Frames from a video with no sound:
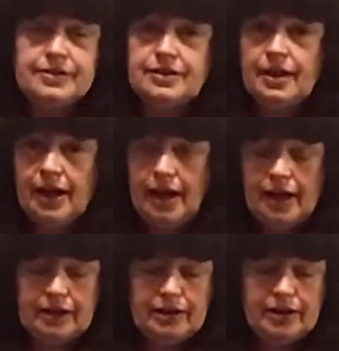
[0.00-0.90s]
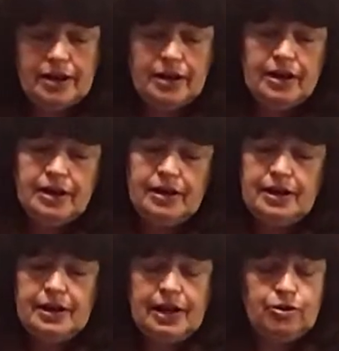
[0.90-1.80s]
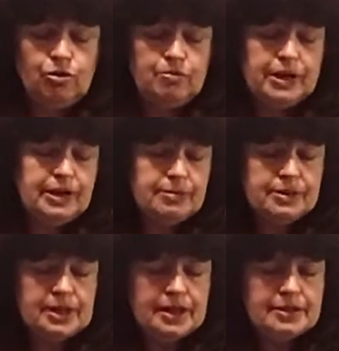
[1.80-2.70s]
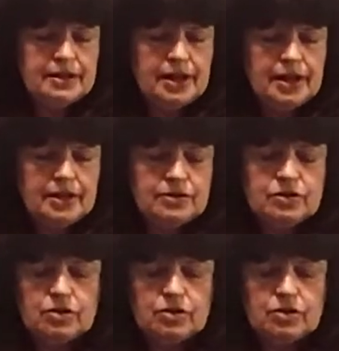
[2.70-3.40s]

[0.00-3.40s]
in the hat. He gathered medium-sized eggs,